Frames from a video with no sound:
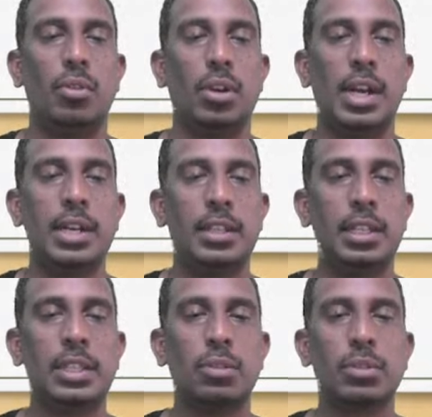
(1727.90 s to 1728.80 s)
And
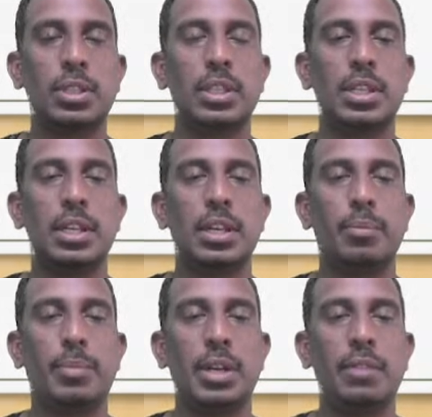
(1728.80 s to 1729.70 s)
this oxygenated
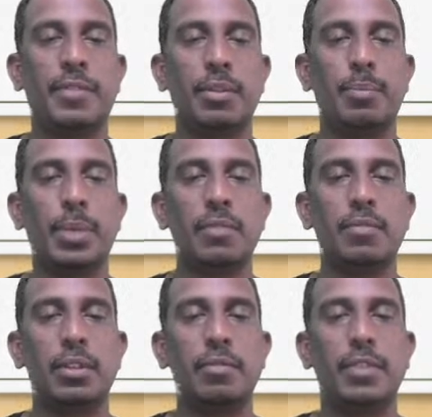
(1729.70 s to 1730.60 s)
blood from
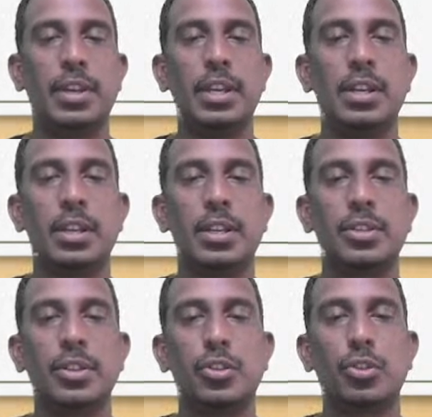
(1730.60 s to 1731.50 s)
pulmonary vein
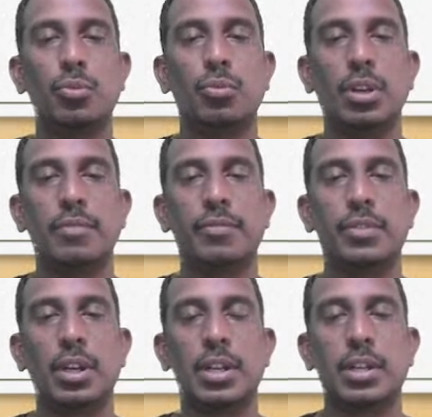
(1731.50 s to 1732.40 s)
reaches to left
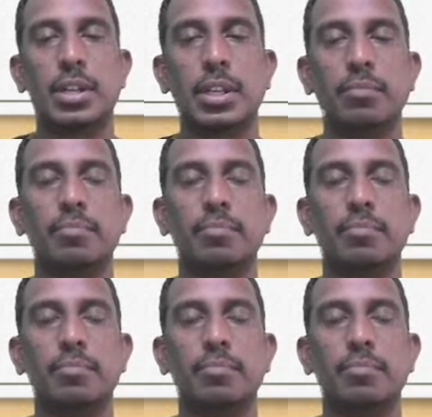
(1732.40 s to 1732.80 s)
atrium.